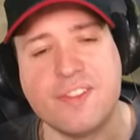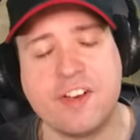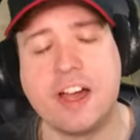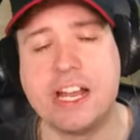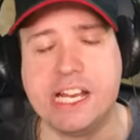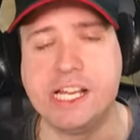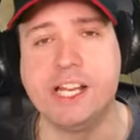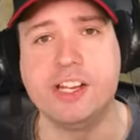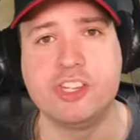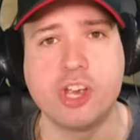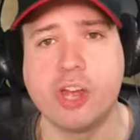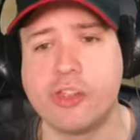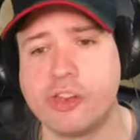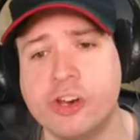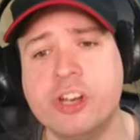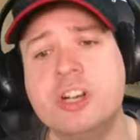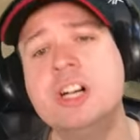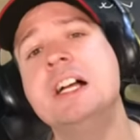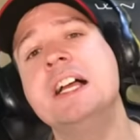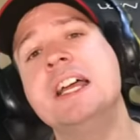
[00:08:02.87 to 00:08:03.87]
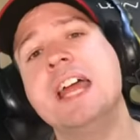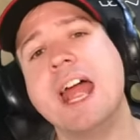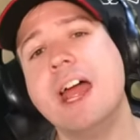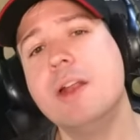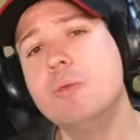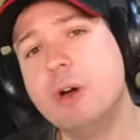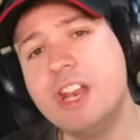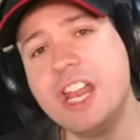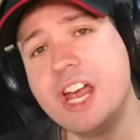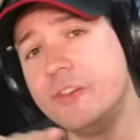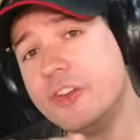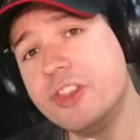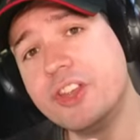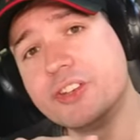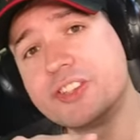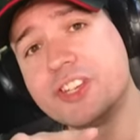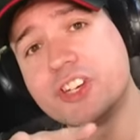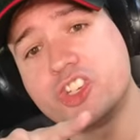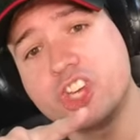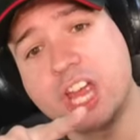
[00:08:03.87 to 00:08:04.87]
fighting each other, and whenever
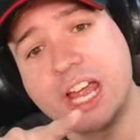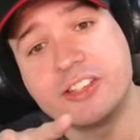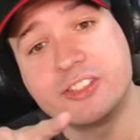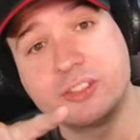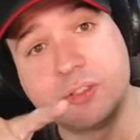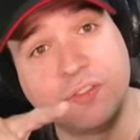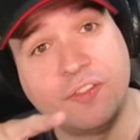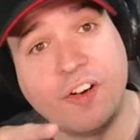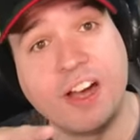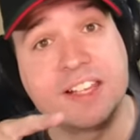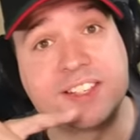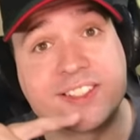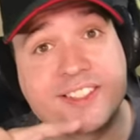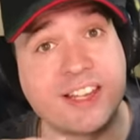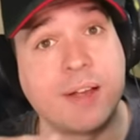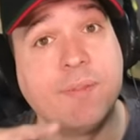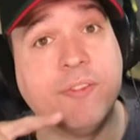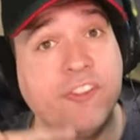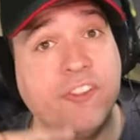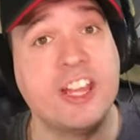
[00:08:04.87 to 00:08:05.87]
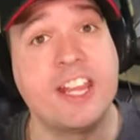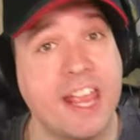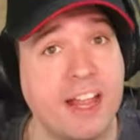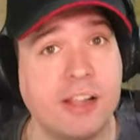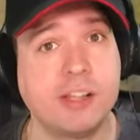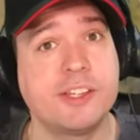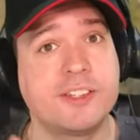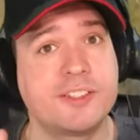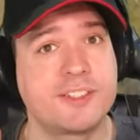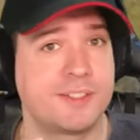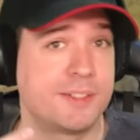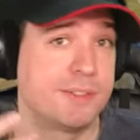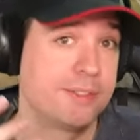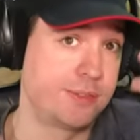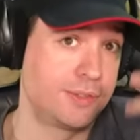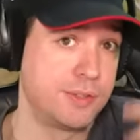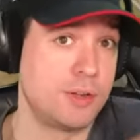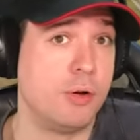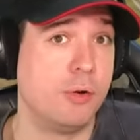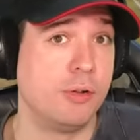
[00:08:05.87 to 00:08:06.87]
there's a chance to fight something else,
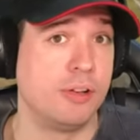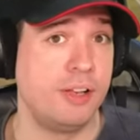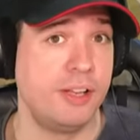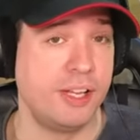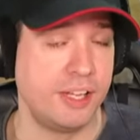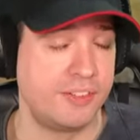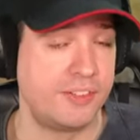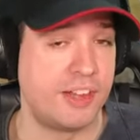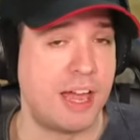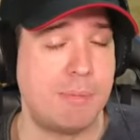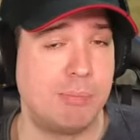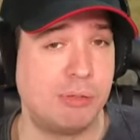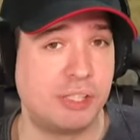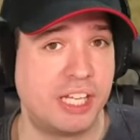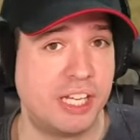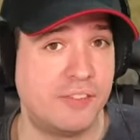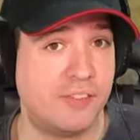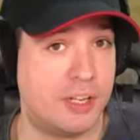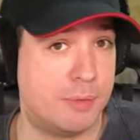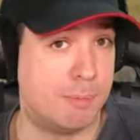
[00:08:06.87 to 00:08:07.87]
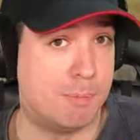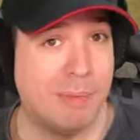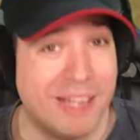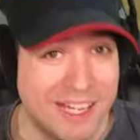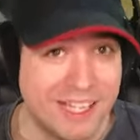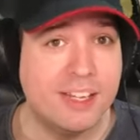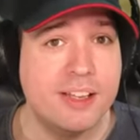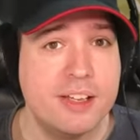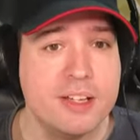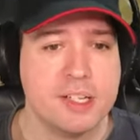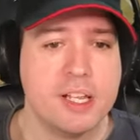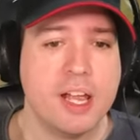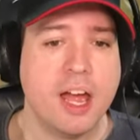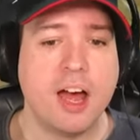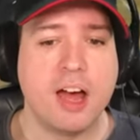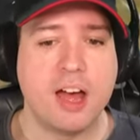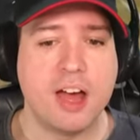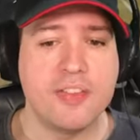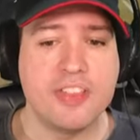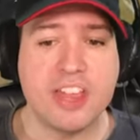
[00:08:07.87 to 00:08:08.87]
so, example given me,
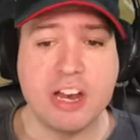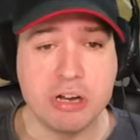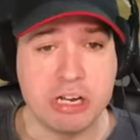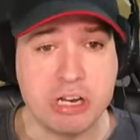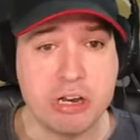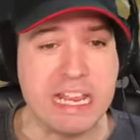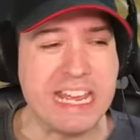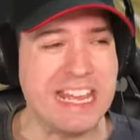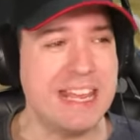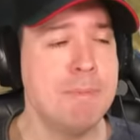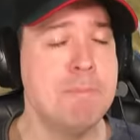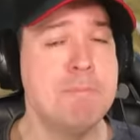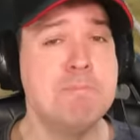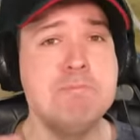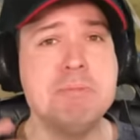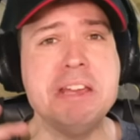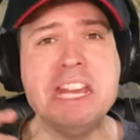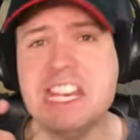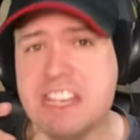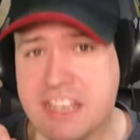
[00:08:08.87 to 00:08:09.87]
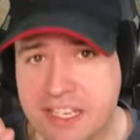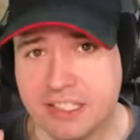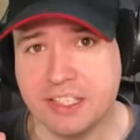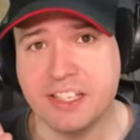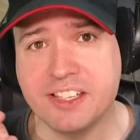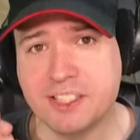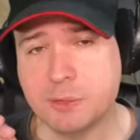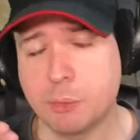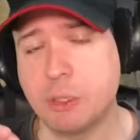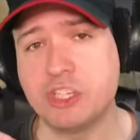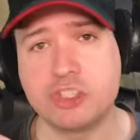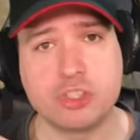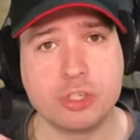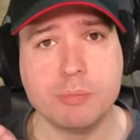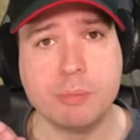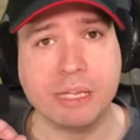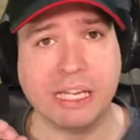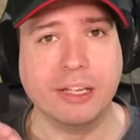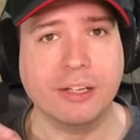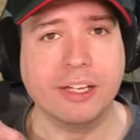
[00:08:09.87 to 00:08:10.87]
uh, they're gonna immediately switch
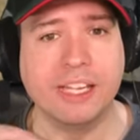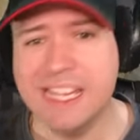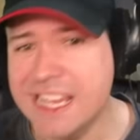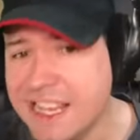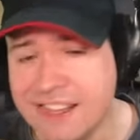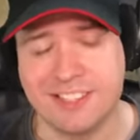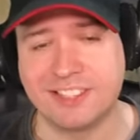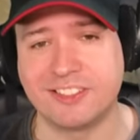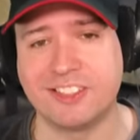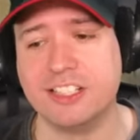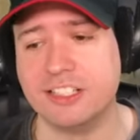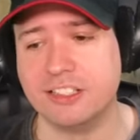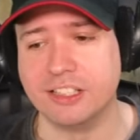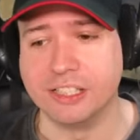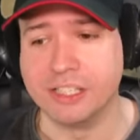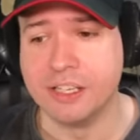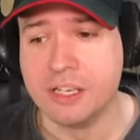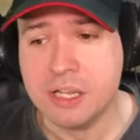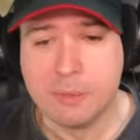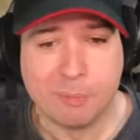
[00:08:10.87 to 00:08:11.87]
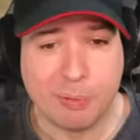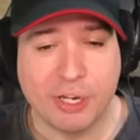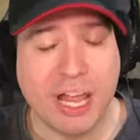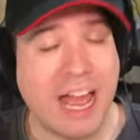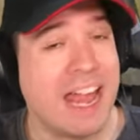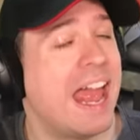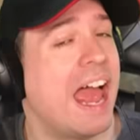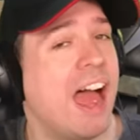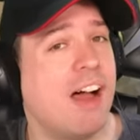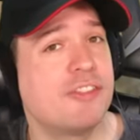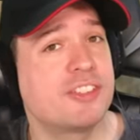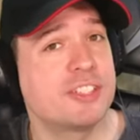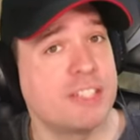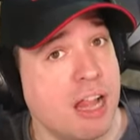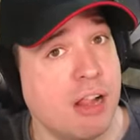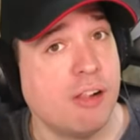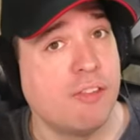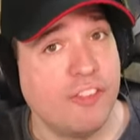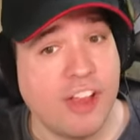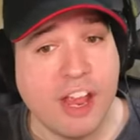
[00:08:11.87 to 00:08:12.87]
to me, instantly. But I have
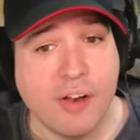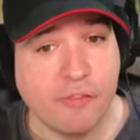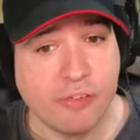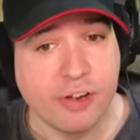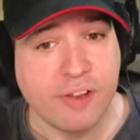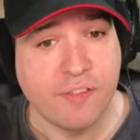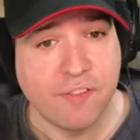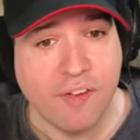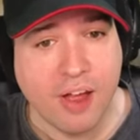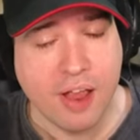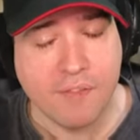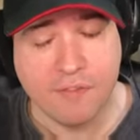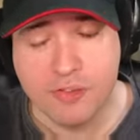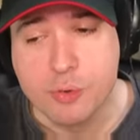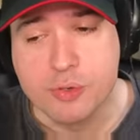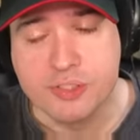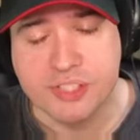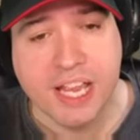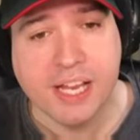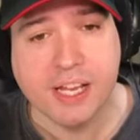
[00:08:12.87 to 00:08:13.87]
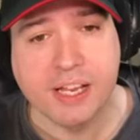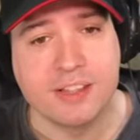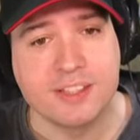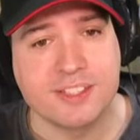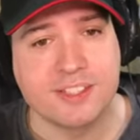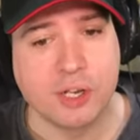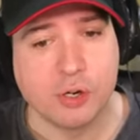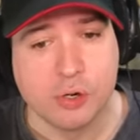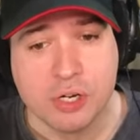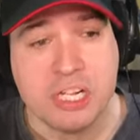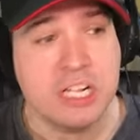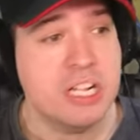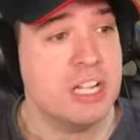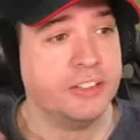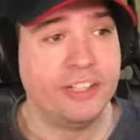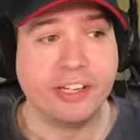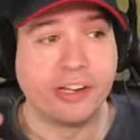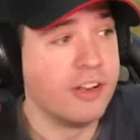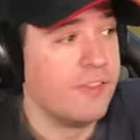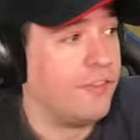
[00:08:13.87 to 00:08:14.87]
stealth every few seconds, so
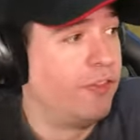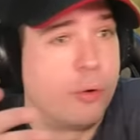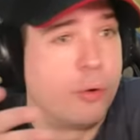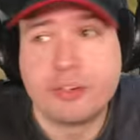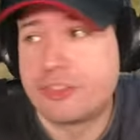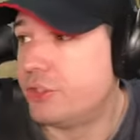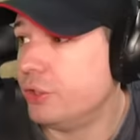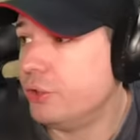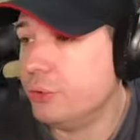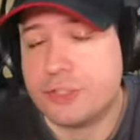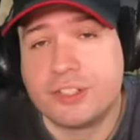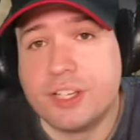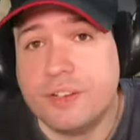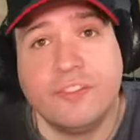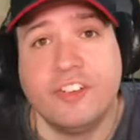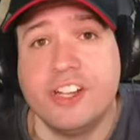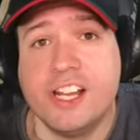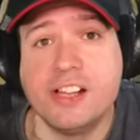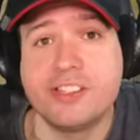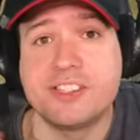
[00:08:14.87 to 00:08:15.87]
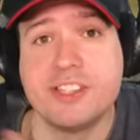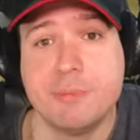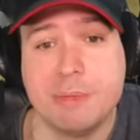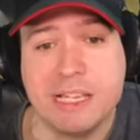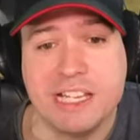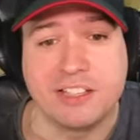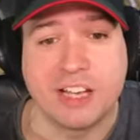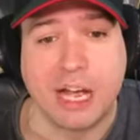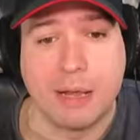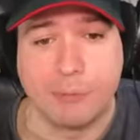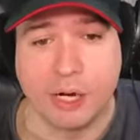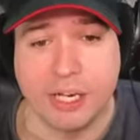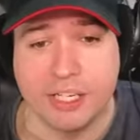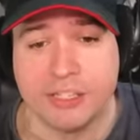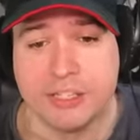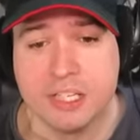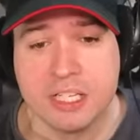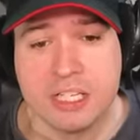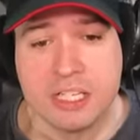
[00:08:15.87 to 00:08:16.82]
they're gonna force to do something else in the meantime, right?